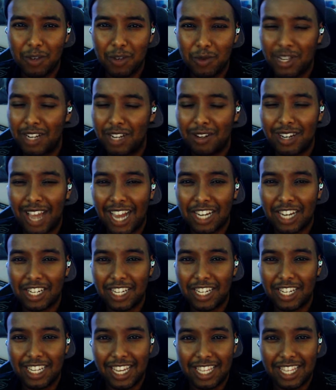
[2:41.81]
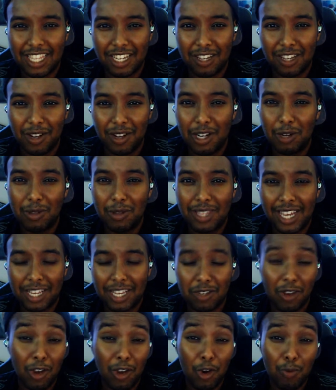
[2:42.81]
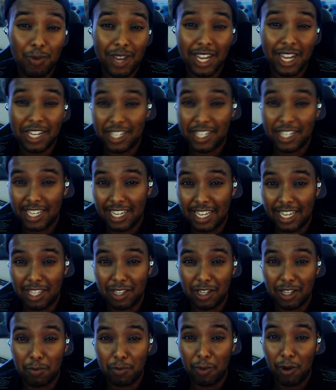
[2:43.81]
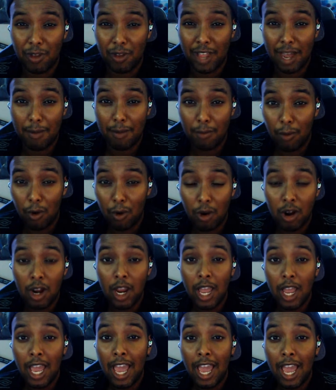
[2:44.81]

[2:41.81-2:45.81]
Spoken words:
we didn't actually get to conclude that, so I hope we actually get to explore that more.